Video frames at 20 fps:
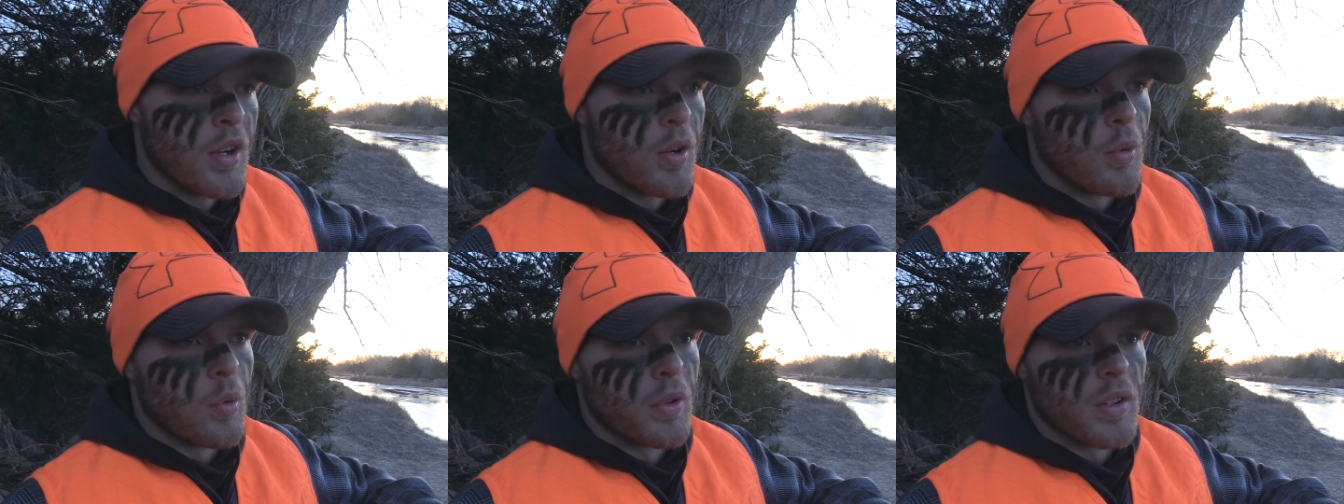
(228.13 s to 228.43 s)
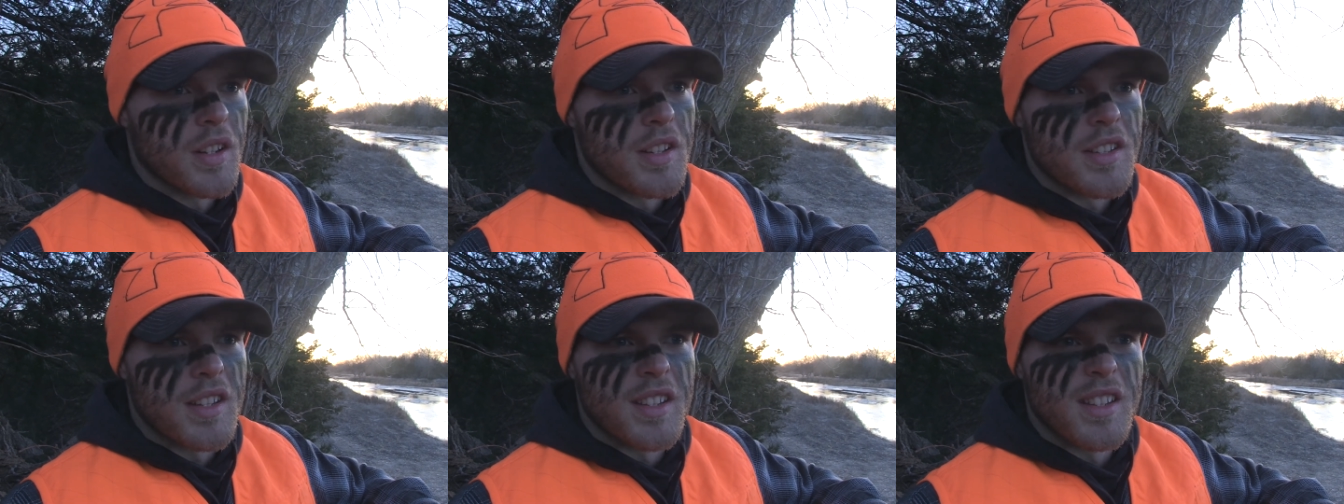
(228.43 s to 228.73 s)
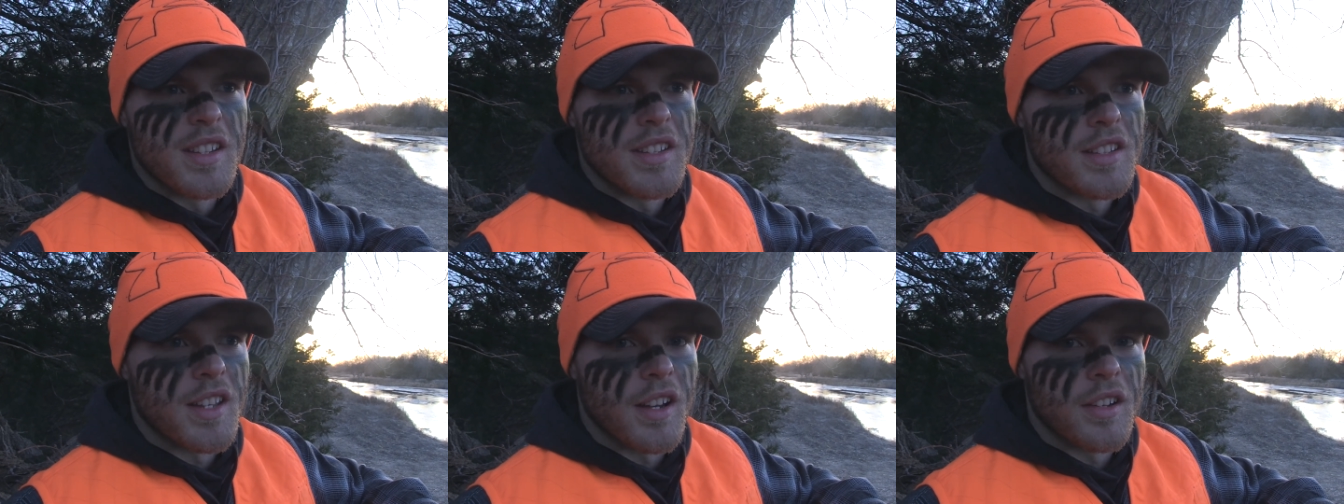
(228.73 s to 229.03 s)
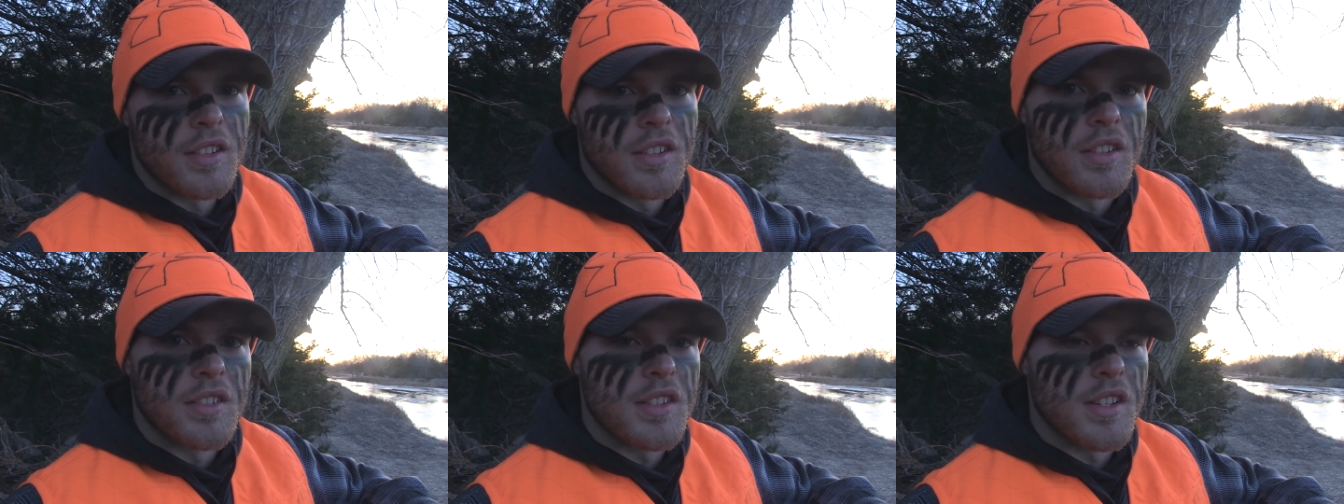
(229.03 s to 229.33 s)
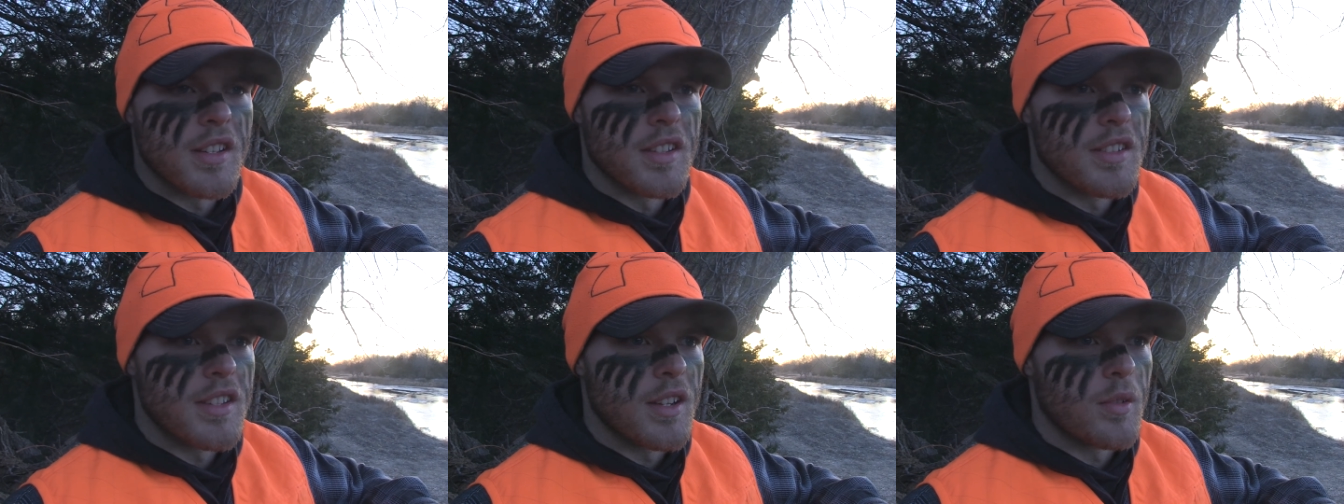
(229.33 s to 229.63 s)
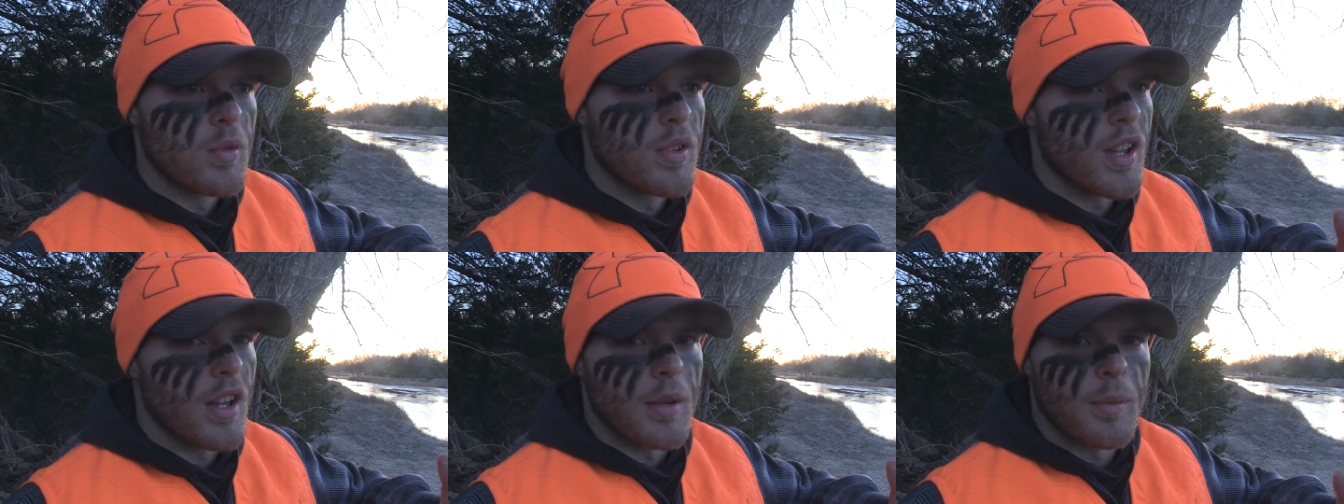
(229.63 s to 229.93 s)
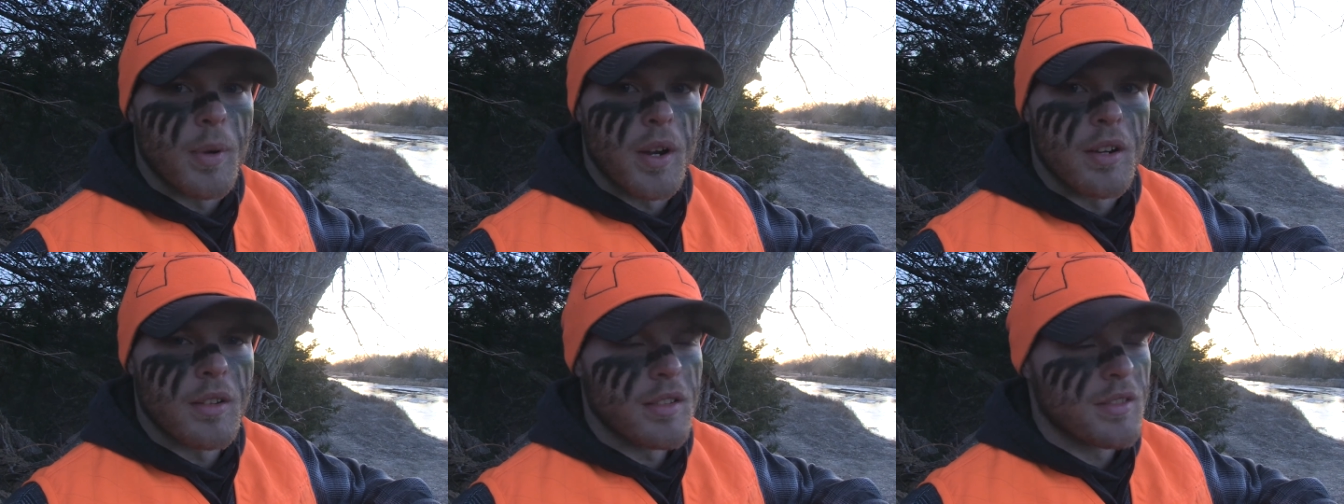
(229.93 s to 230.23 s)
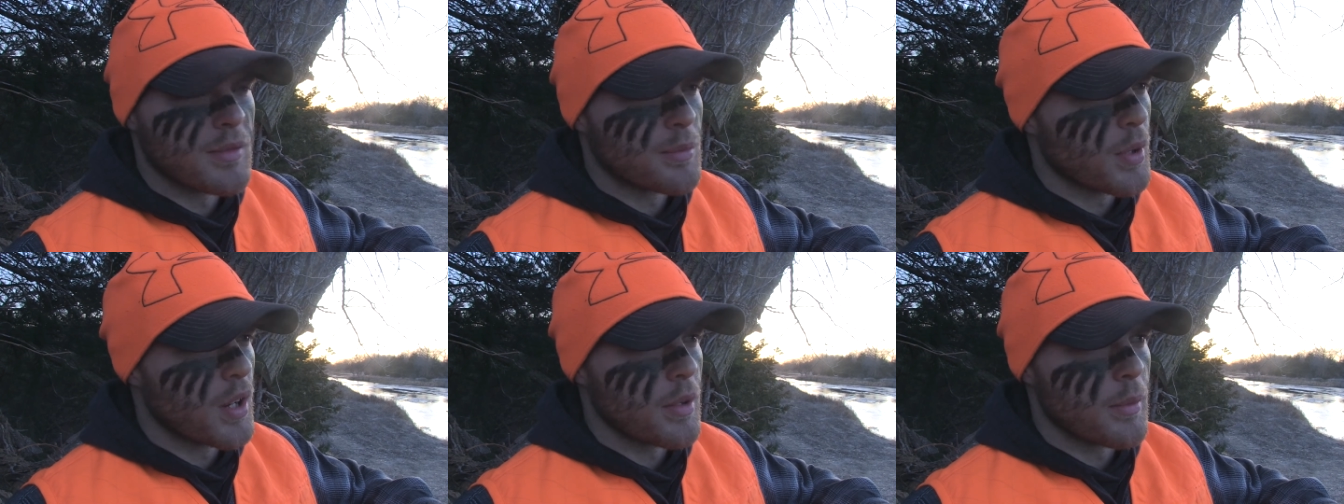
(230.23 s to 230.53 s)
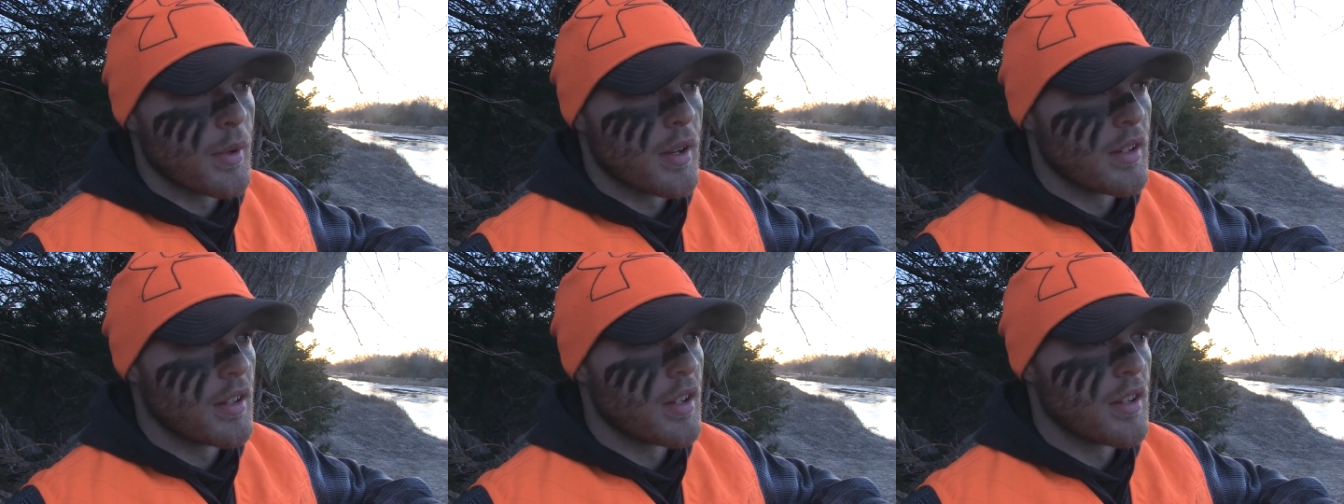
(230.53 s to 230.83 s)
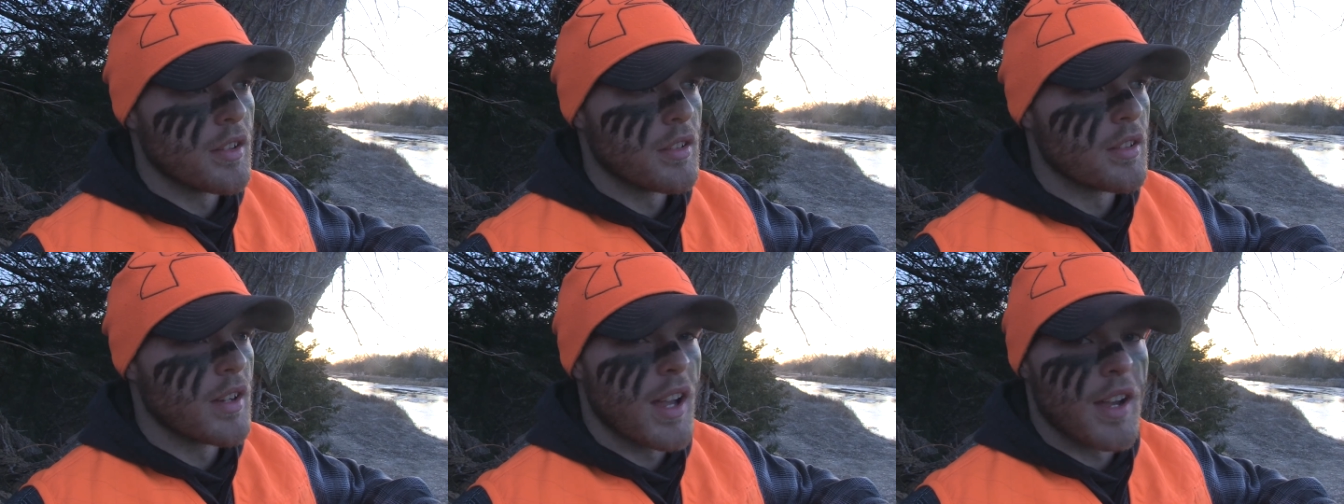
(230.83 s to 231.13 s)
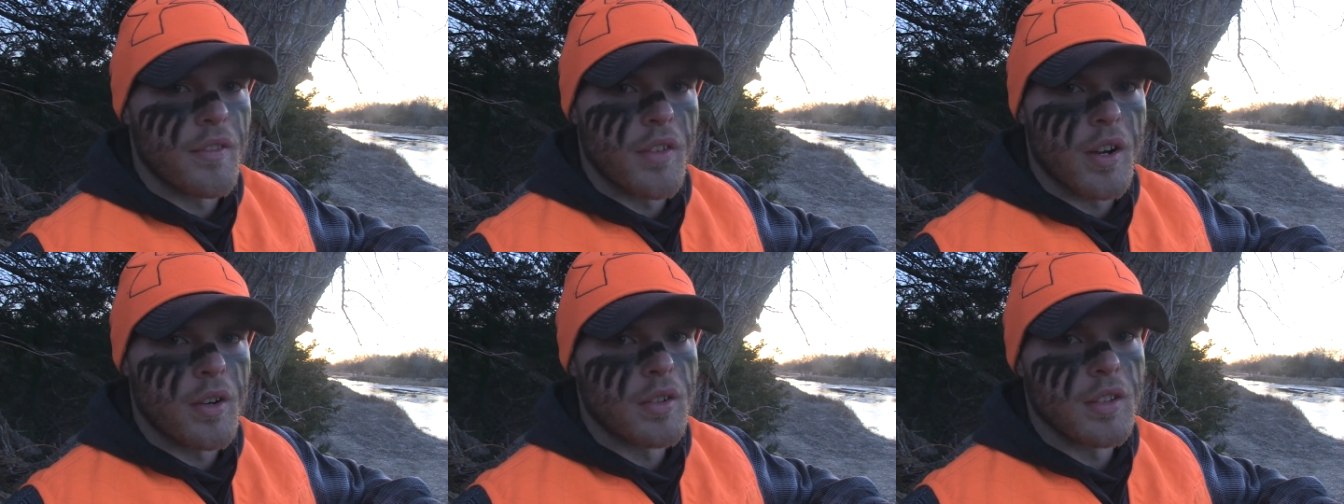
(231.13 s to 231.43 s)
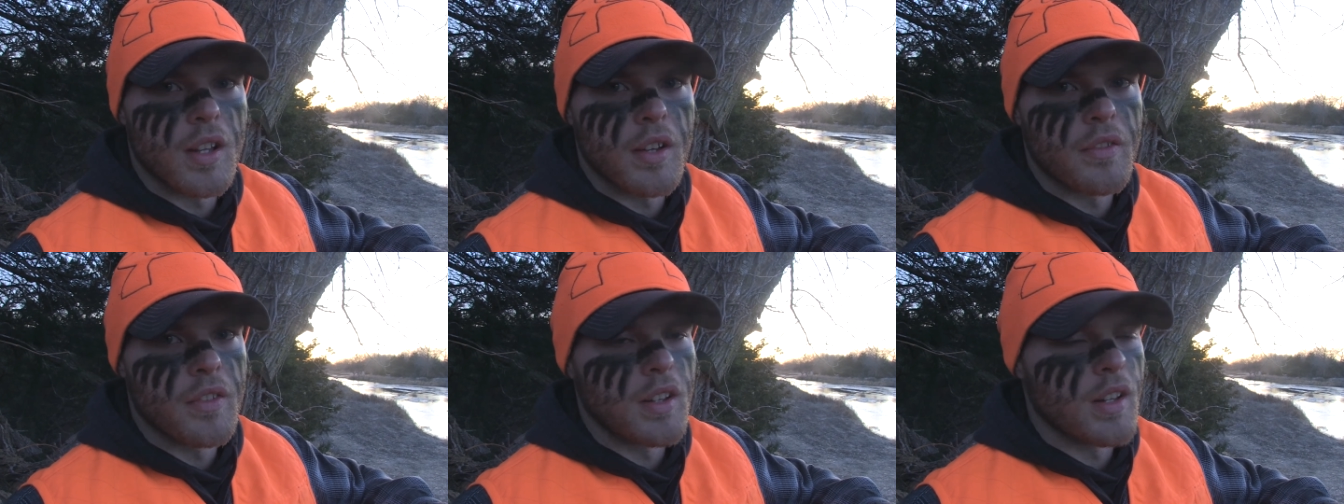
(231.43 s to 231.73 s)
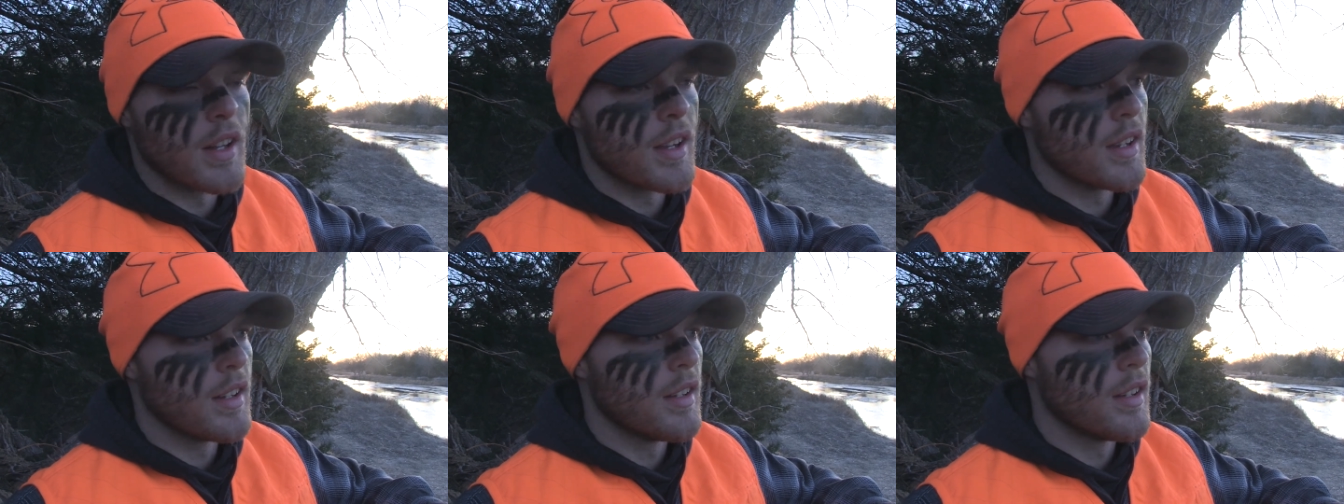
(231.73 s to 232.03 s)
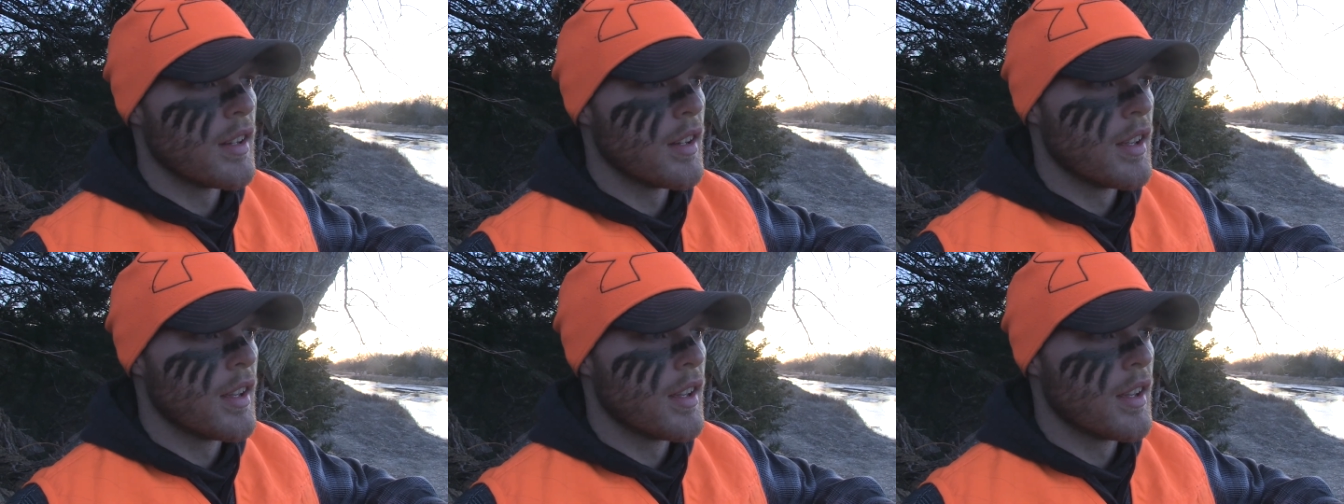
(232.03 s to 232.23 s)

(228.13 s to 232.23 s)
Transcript: We're gonna sit this out till sunset. We got probably about another half hour left to light.